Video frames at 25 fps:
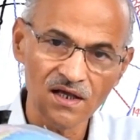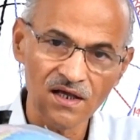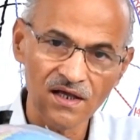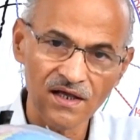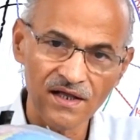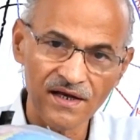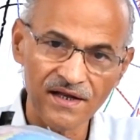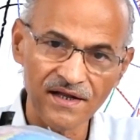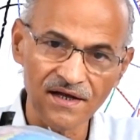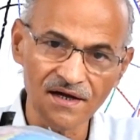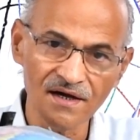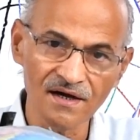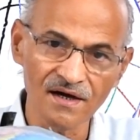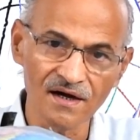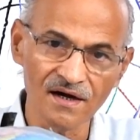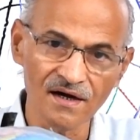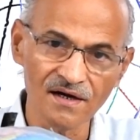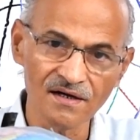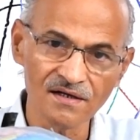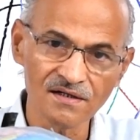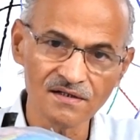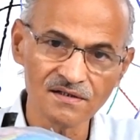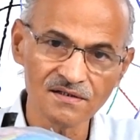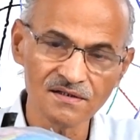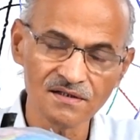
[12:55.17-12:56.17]

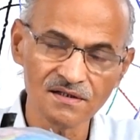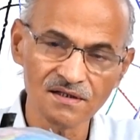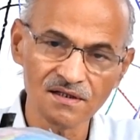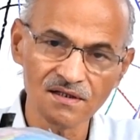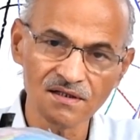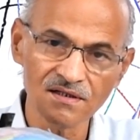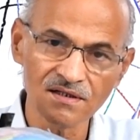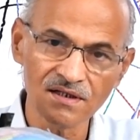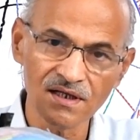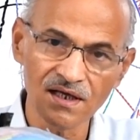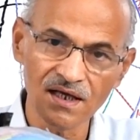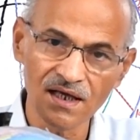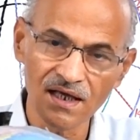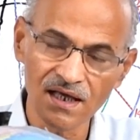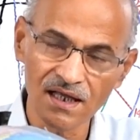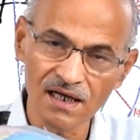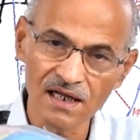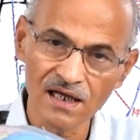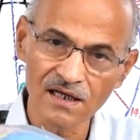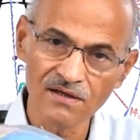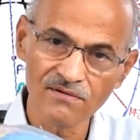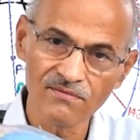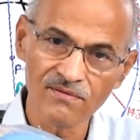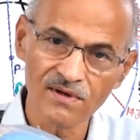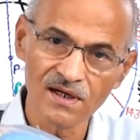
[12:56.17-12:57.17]
record the
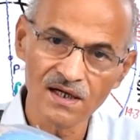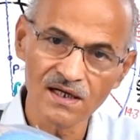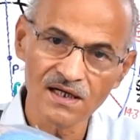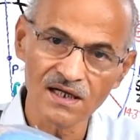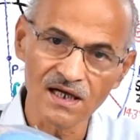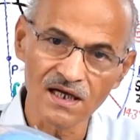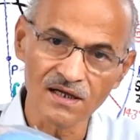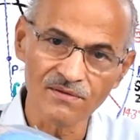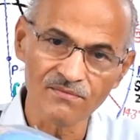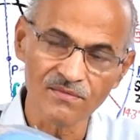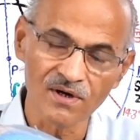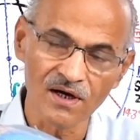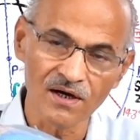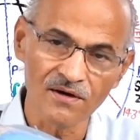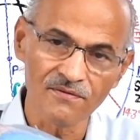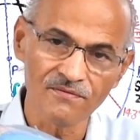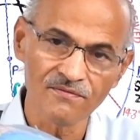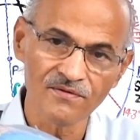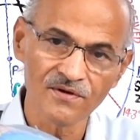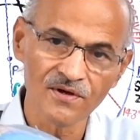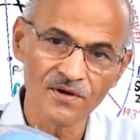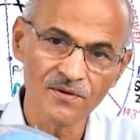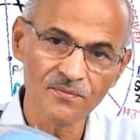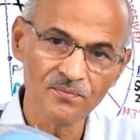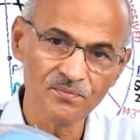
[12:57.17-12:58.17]
arrival time of
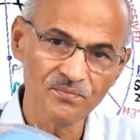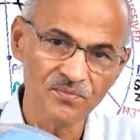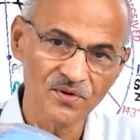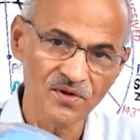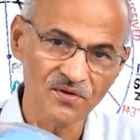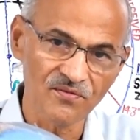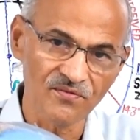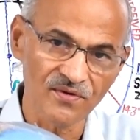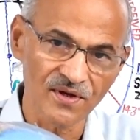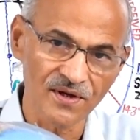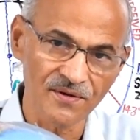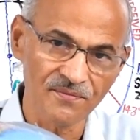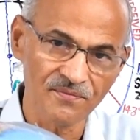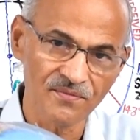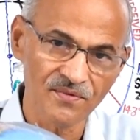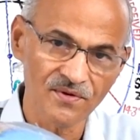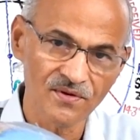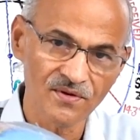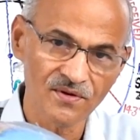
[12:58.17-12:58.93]
P wave,